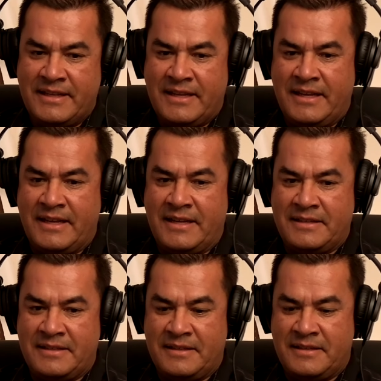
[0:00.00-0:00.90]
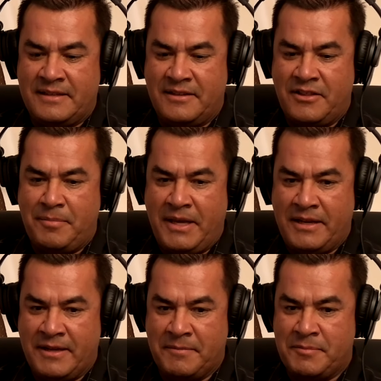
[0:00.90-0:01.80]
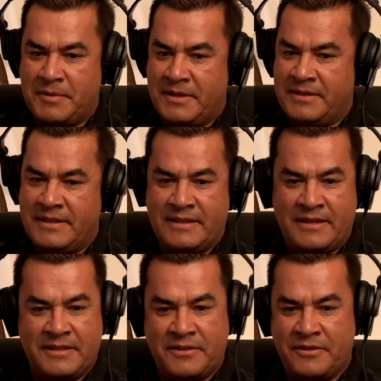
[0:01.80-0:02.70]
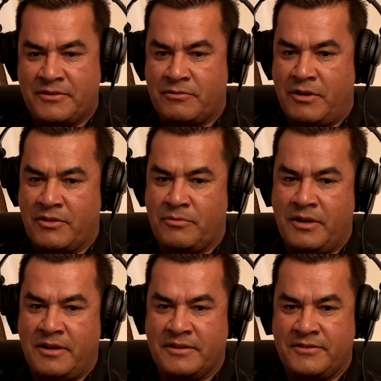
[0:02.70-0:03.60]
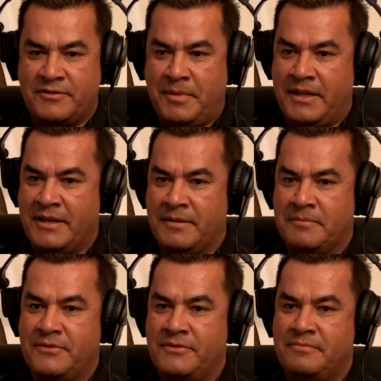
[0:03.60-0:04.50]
and uh, speed humps, but uh, all of those crosswalks, speed humps,